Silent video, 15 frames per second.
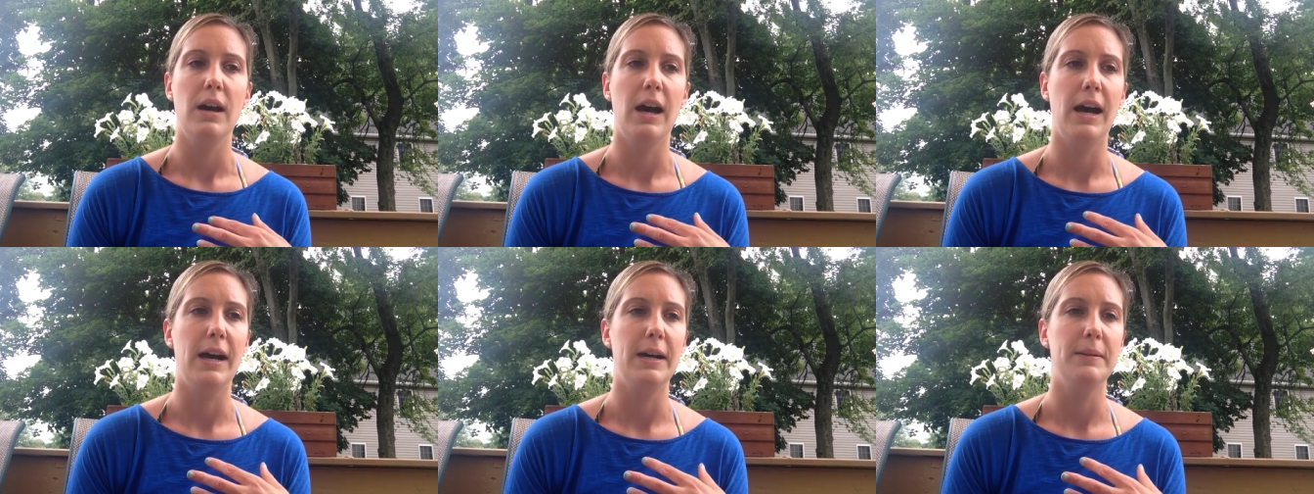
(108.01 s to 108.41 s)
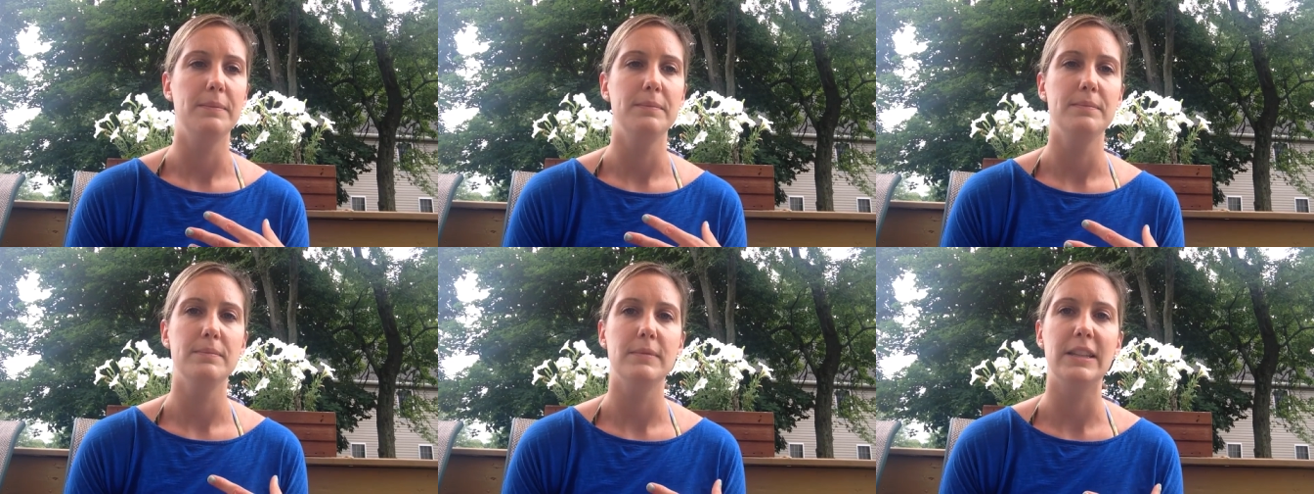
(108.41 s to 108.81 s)

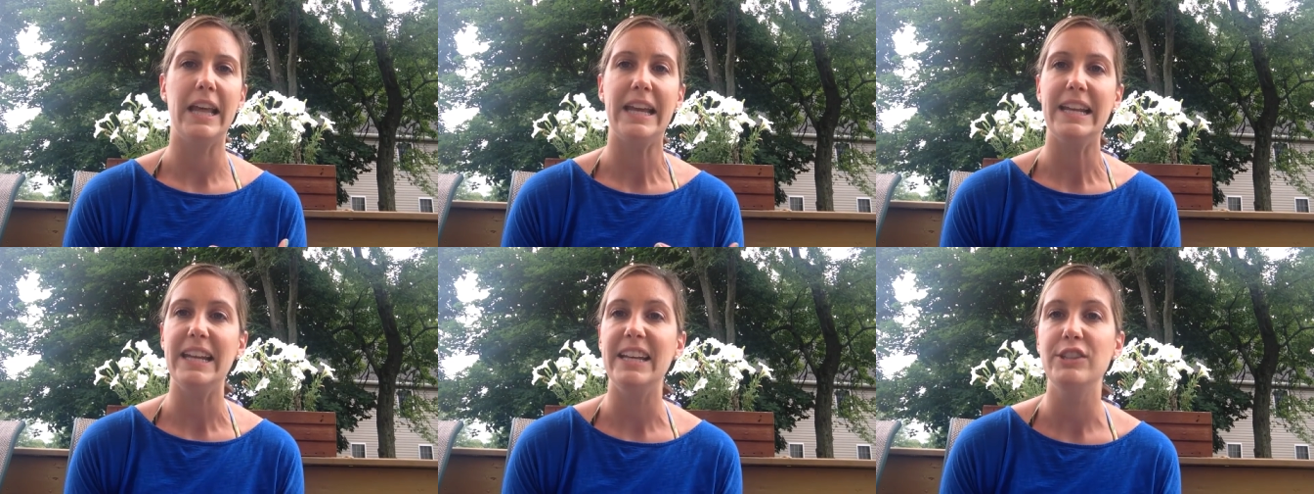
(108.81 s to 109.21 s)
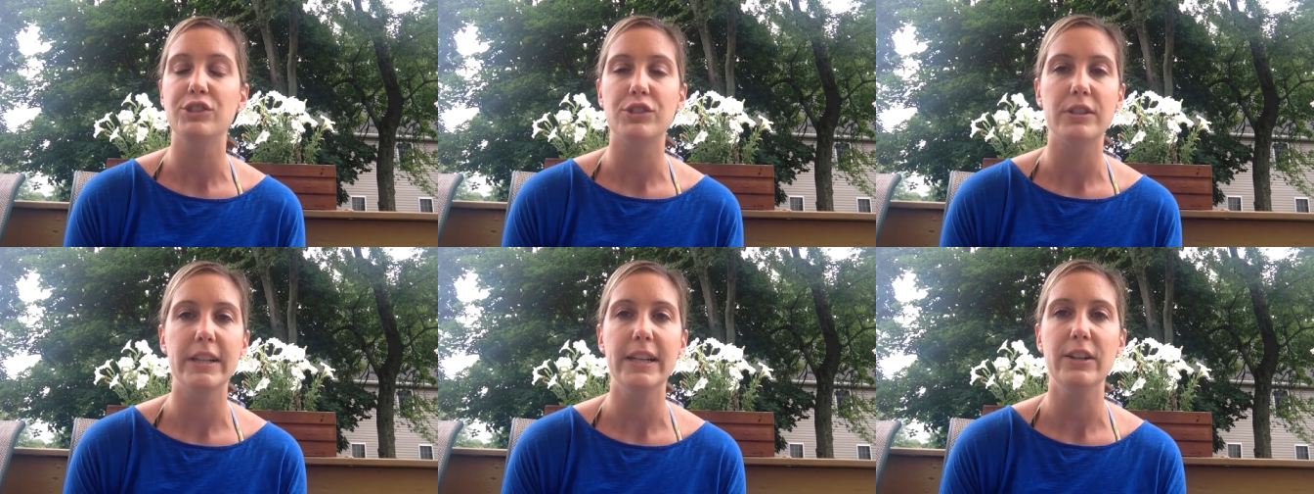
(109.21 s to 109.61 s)
um, light
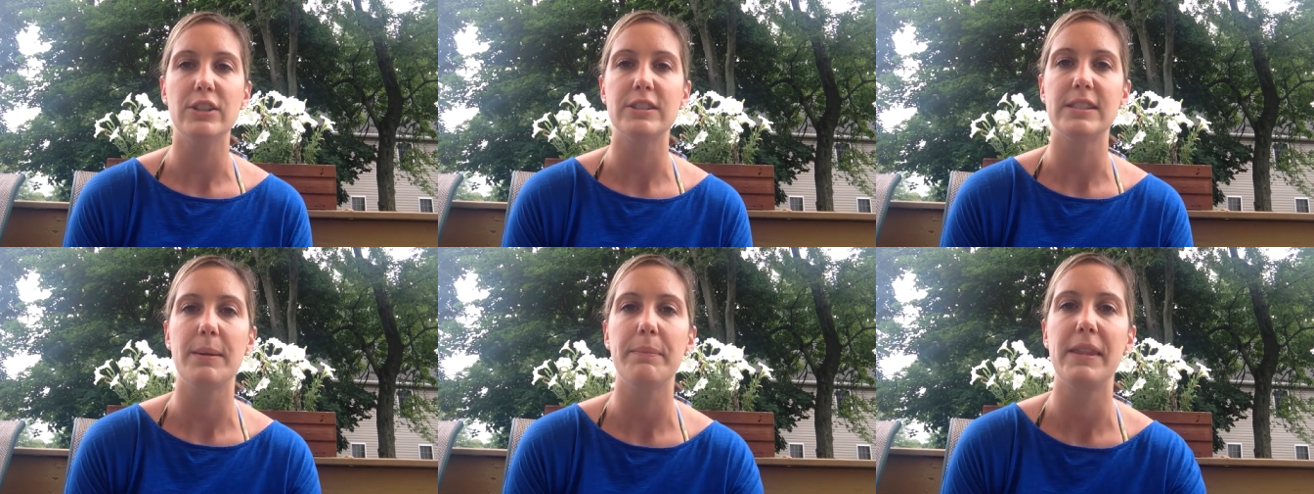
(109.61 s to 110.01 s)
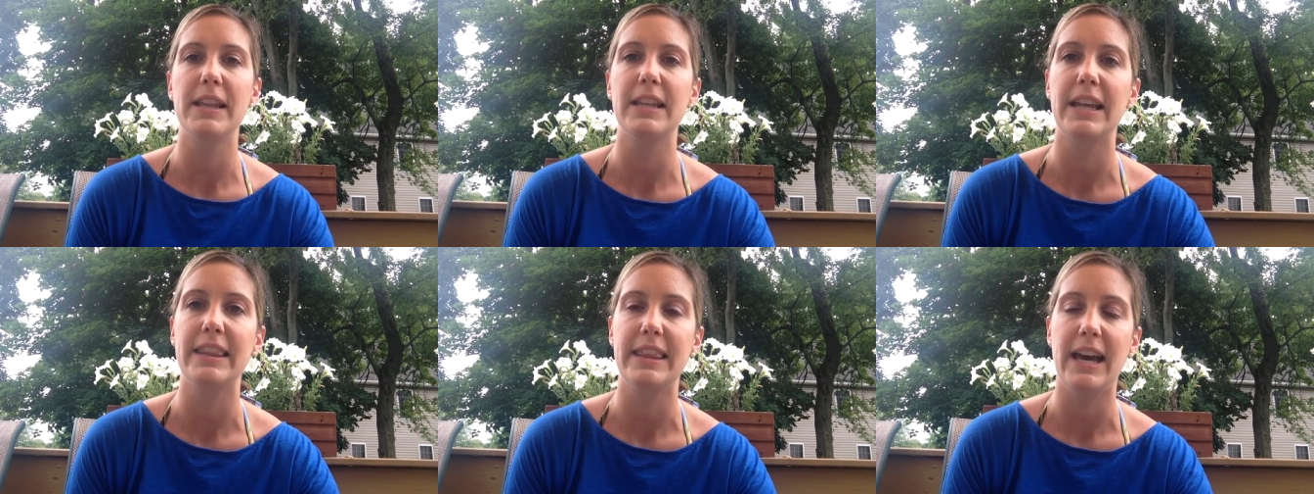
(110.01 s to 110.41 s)
injury or
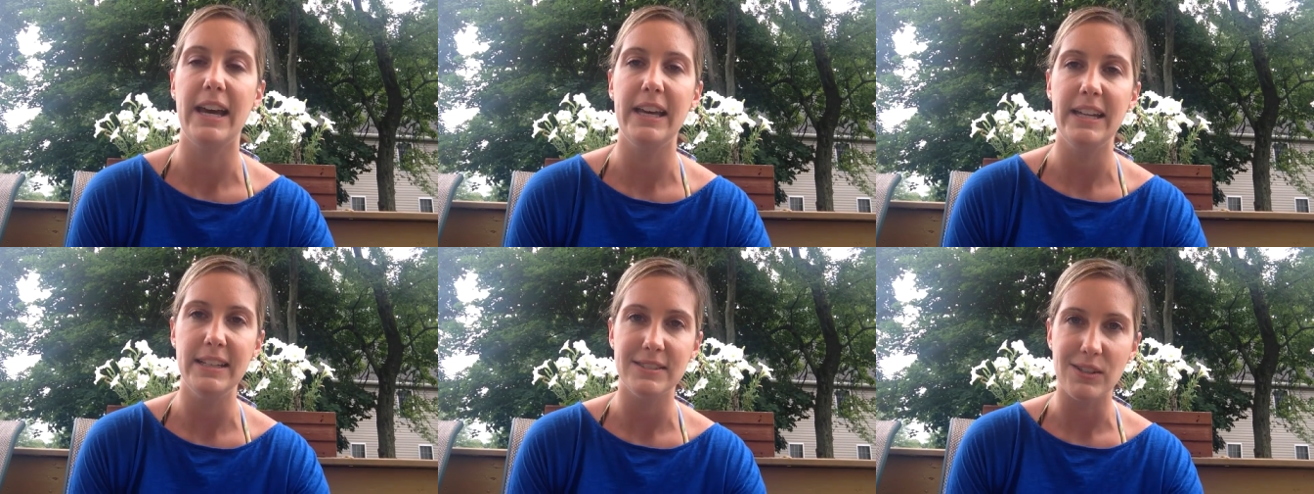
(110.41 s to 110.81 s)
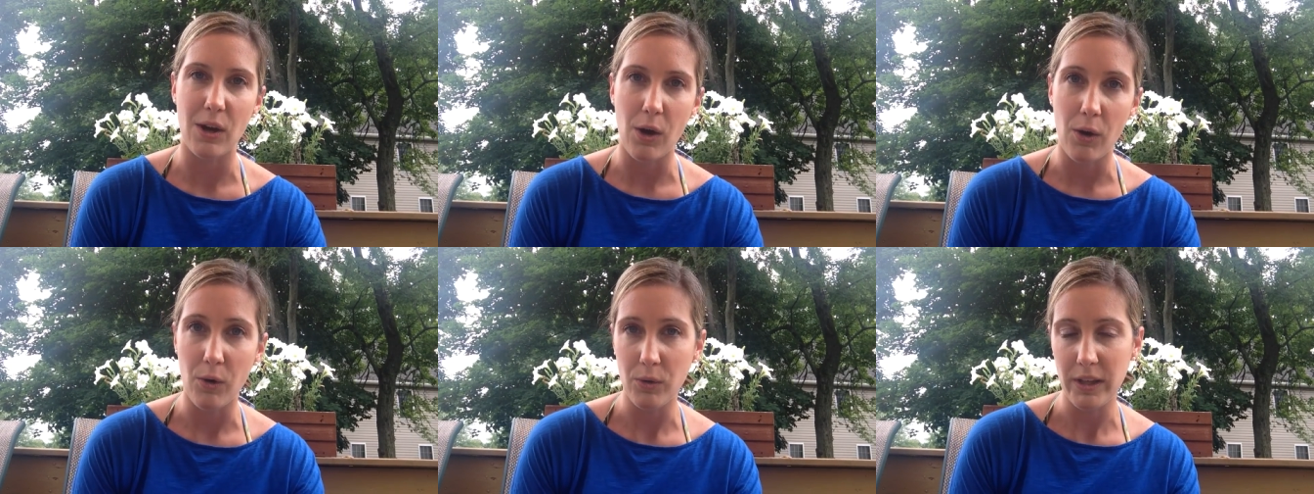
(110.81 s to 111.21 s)
something like that, it is
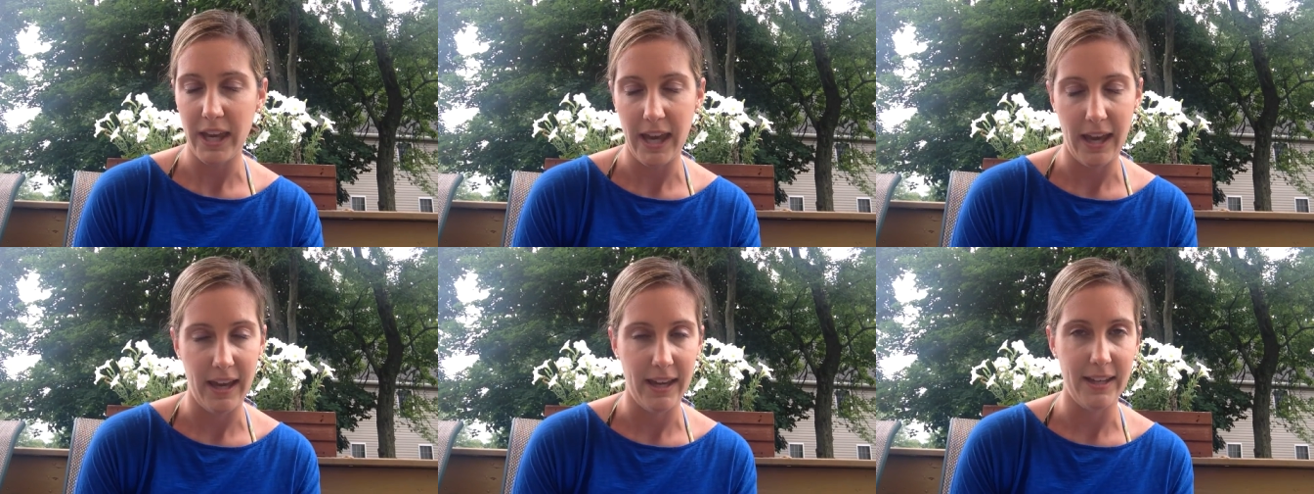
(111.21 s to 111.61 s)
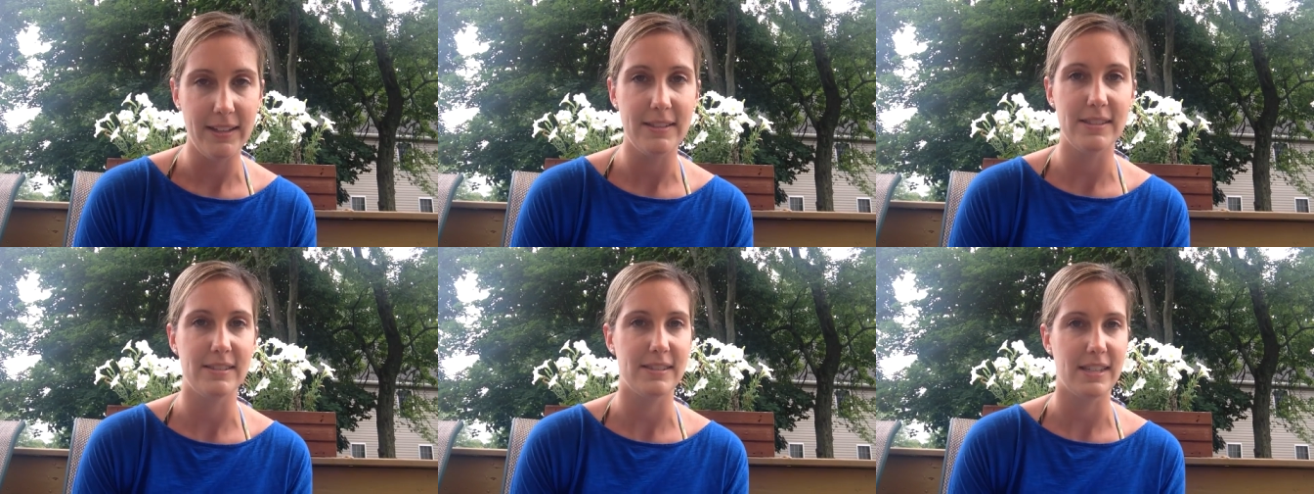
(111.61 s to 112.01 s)

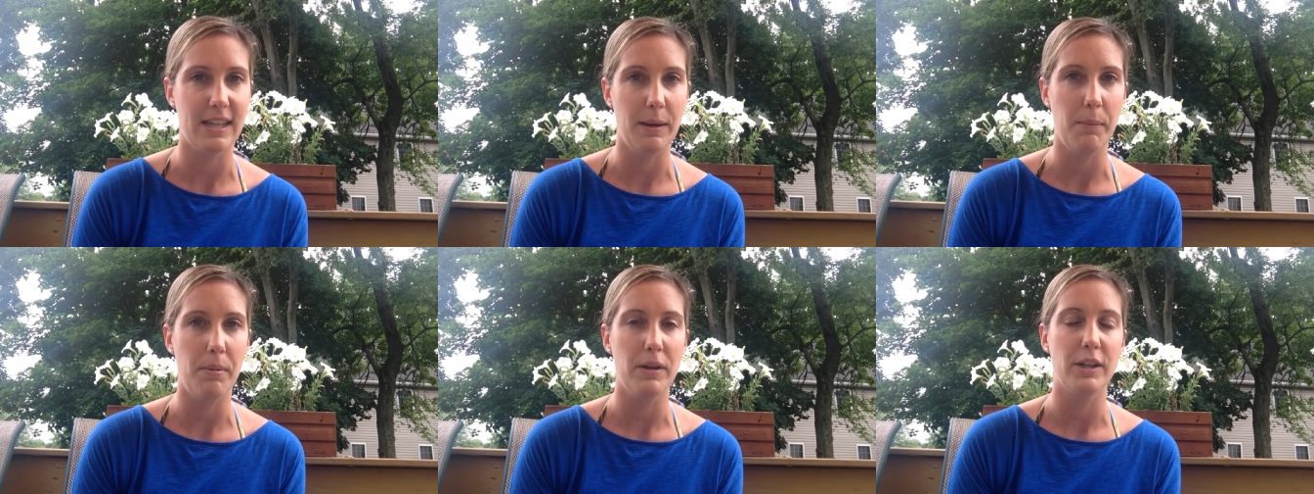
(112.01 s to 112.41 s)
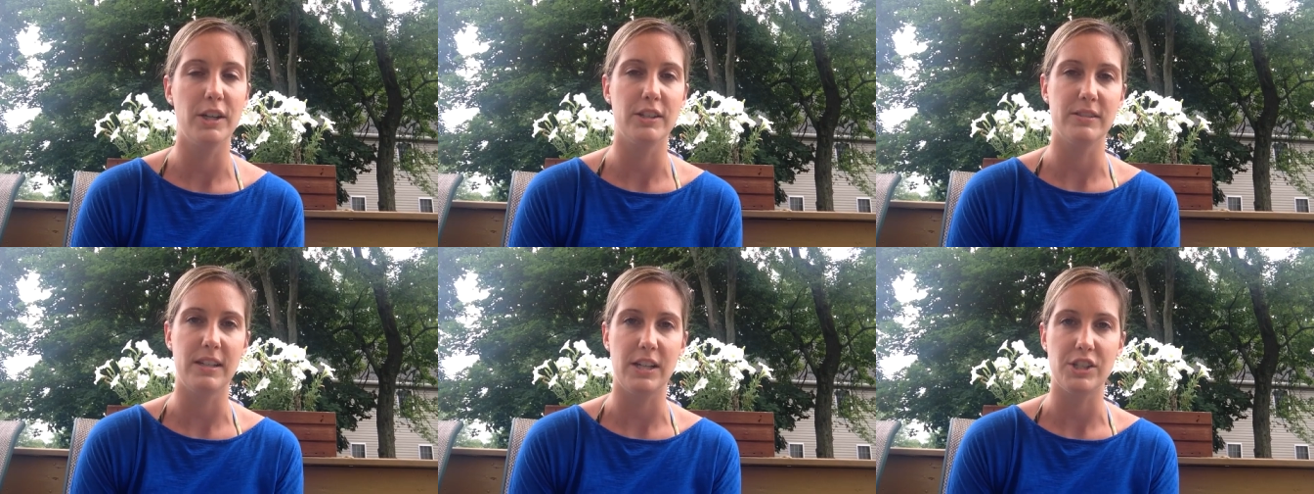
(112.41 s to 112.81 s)
okay to skip
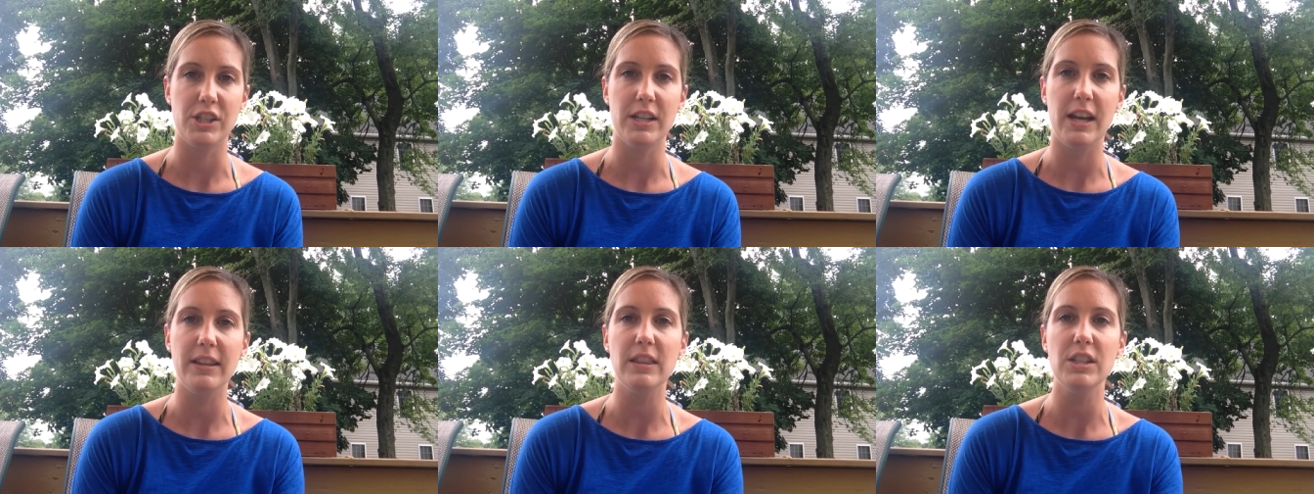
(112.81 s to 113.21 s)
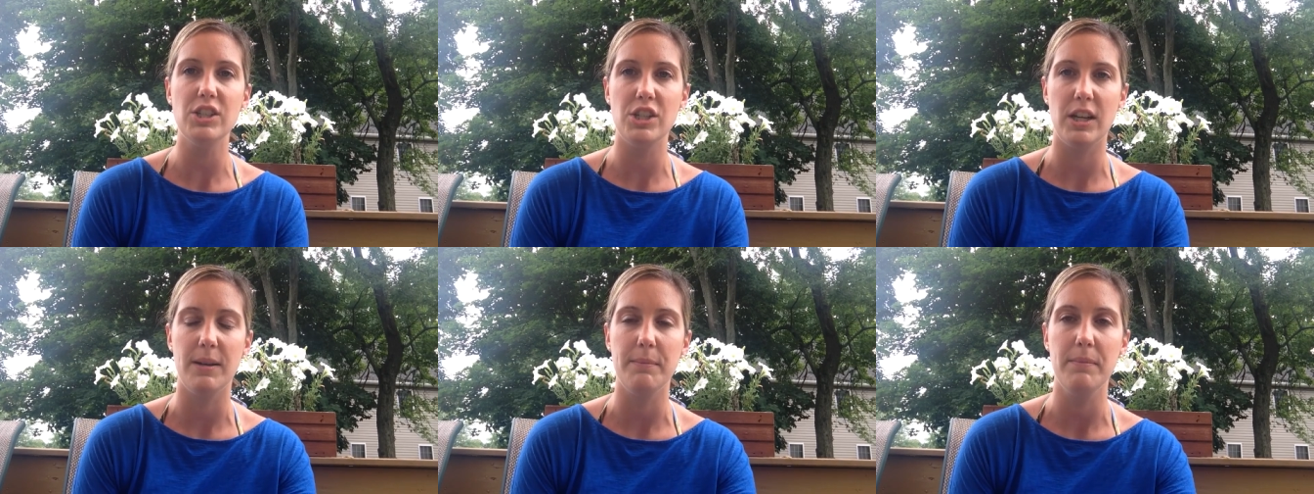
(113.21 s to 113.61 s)
your session at the
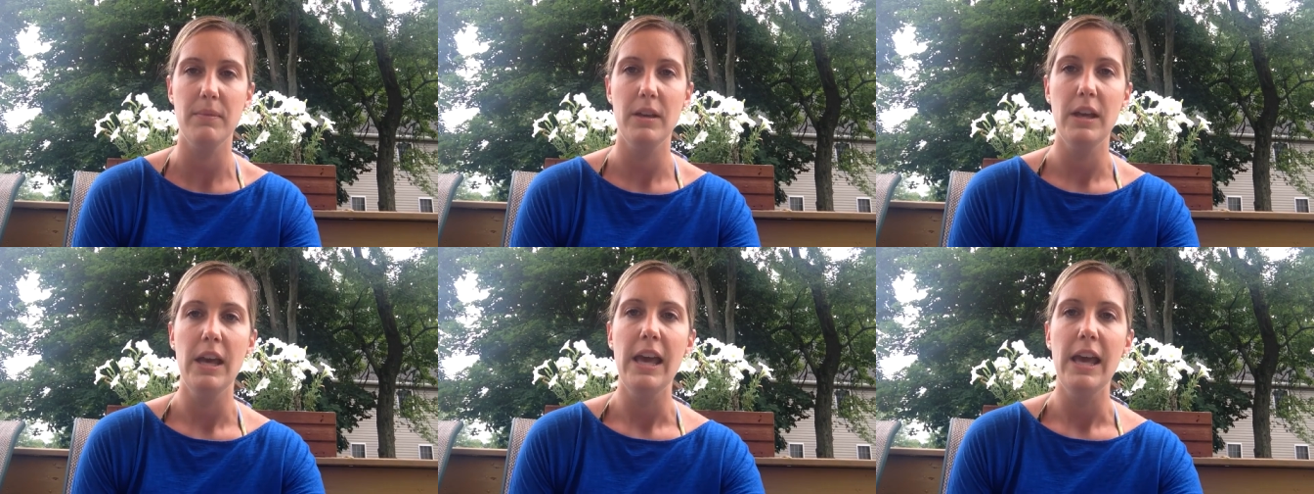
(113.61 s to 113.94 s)
gym